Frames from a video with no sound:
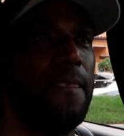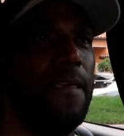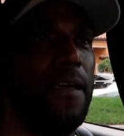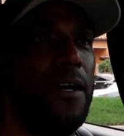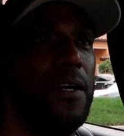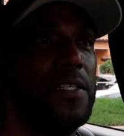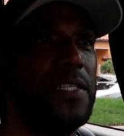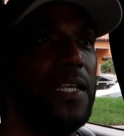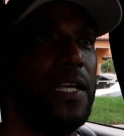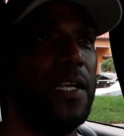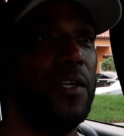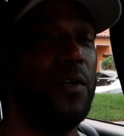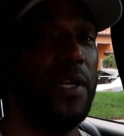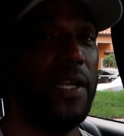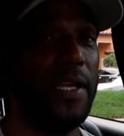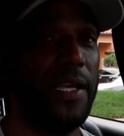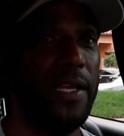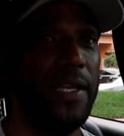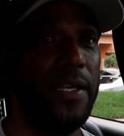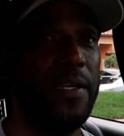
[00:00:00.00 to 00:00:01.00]
I was like,
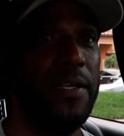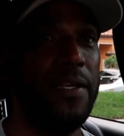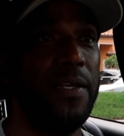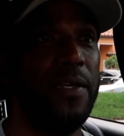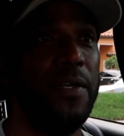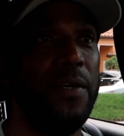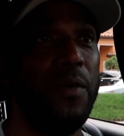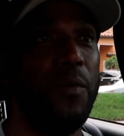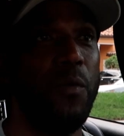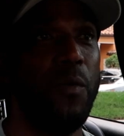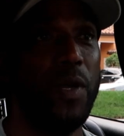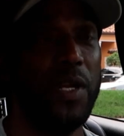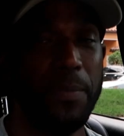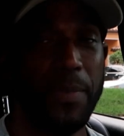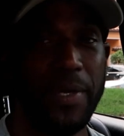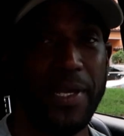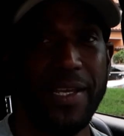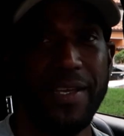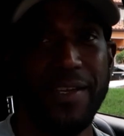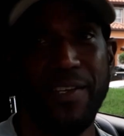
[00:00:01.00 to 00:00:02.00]
okay, what
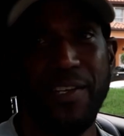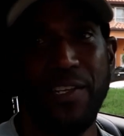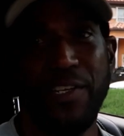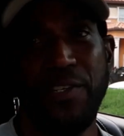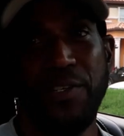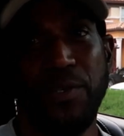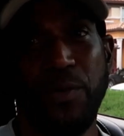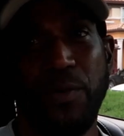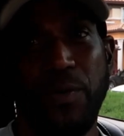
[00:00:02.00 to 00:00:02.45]
am I gonna do?